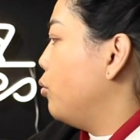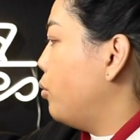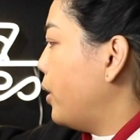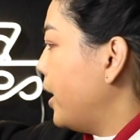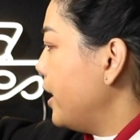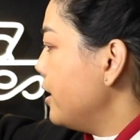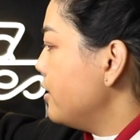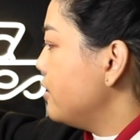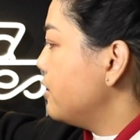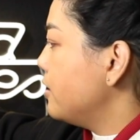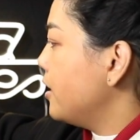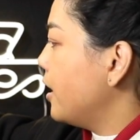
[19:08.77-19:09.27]

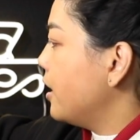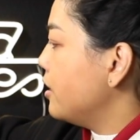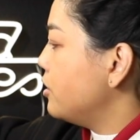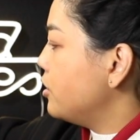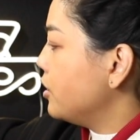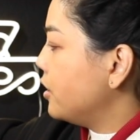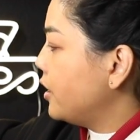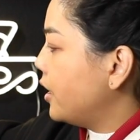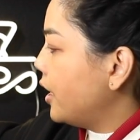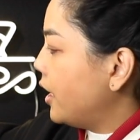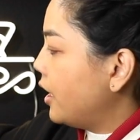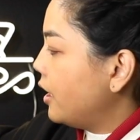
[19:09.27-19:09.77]
ways to
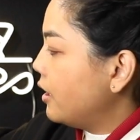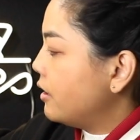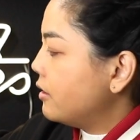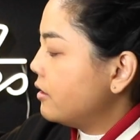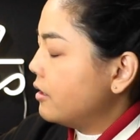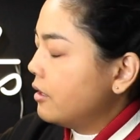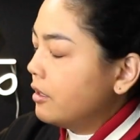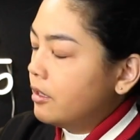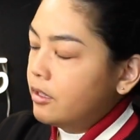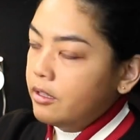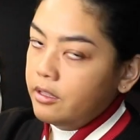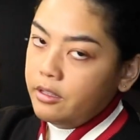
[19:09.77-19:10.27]

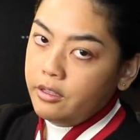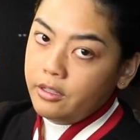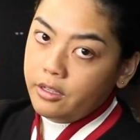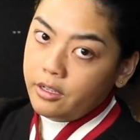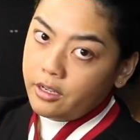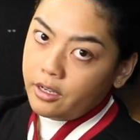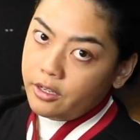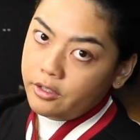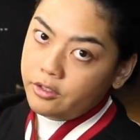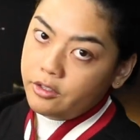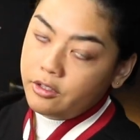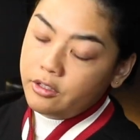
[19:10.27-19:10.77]
educate the
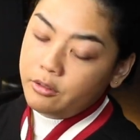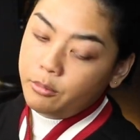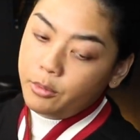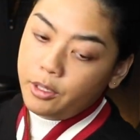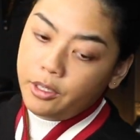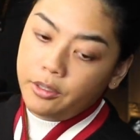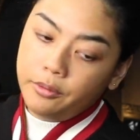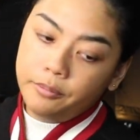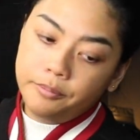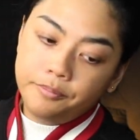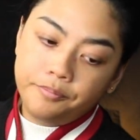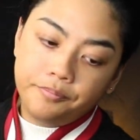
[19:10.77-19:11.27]

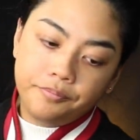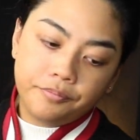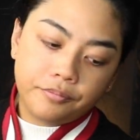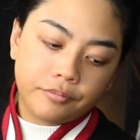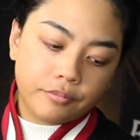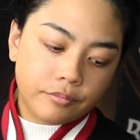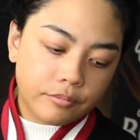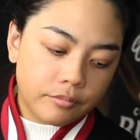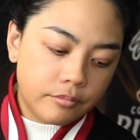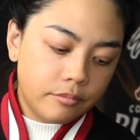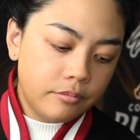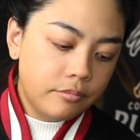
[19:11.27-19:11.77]
customer.
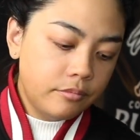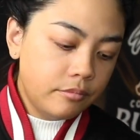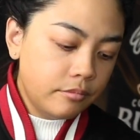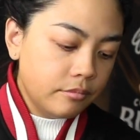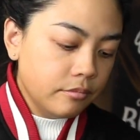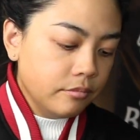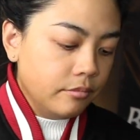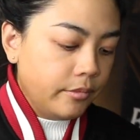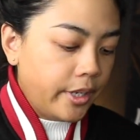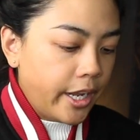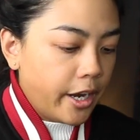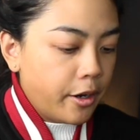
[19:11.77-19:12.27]

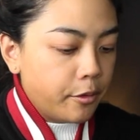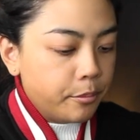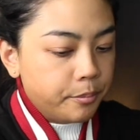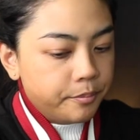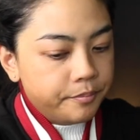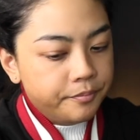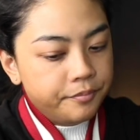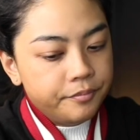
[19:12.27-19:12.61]
Now,